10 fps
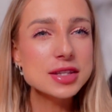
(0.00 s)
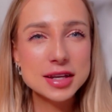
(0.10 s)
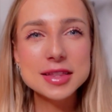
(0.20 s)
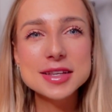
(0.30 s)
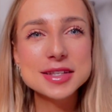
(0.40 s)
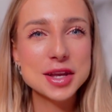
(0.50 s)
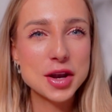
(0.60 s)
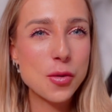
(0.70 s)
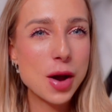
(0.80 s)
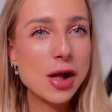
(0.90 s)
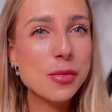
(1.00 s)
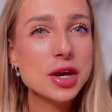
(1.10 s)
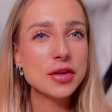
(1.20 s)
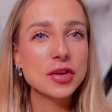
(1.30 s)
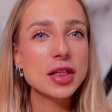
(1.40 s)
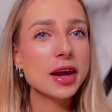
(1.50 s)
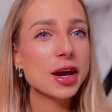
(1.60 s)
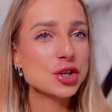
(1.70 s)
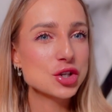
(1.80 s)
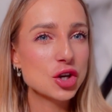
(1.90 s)
done this in a while, but I feel like
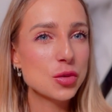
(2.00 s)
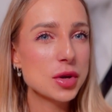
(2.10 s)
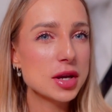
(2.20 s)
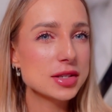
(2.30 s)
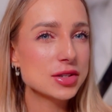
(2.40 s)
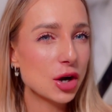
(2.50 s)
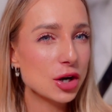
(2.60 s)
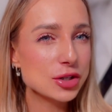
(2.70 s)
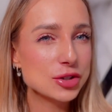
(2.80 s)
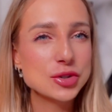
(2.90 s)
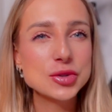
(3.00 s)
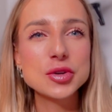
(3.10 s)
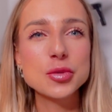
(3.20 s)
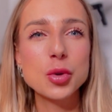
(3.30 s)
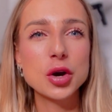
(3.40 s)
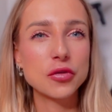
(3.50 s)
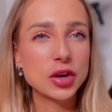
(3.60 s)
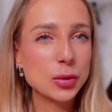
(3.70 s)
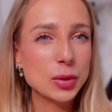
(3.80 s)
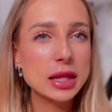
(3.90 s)
I should be starting to do it more
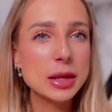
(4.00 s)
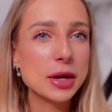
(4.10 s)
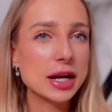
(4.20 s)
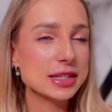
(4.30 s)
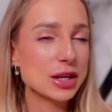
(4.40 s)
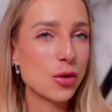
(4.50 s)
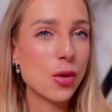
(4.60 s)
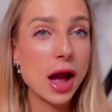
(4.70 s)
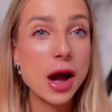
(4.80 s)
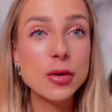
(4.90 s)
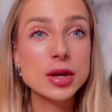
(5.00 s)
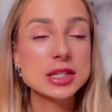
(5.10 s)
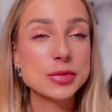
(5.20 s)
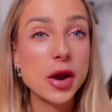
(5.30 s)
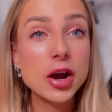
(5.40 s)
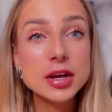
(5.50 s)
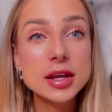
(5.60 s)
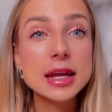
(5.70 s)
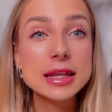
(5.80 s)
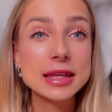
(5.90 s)
frequently, because I know how inspiring
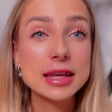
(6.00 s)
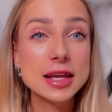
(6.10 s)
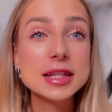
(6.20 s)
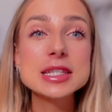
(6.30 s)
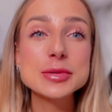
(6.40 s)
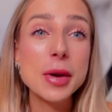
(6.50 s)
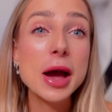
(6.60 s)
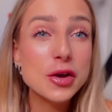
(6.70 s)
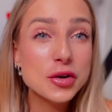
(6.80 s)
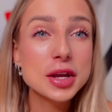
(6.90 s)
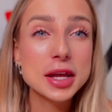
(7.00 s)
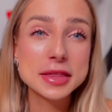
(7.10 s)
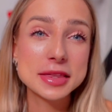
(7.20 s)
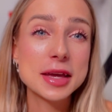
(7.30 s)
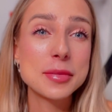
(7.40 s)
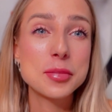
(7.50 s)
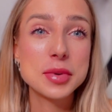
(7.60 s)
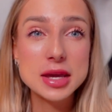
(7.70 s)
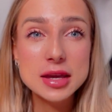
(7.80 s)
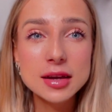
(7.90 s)
it can
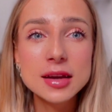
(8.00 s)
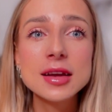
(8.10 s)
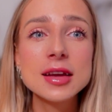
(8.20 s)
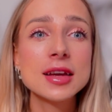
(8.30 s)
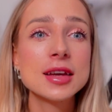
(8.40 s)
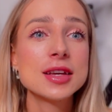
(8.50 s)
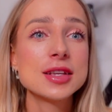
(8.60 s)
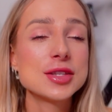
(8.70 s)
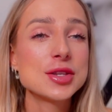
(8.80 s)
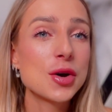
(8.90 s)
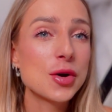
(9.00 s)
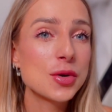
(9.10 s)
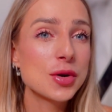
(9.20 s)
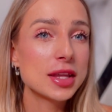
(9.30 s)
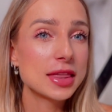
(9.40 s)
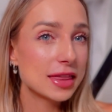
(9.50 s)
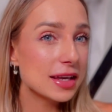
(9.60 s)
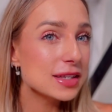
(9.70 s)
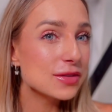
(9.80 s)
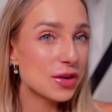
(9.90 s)
be. So in
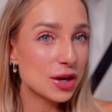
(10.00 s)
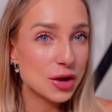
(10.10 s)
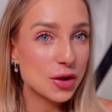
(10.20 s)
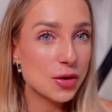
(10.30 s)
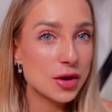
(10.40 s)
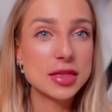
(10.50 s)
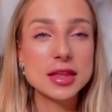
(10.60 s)
this video, in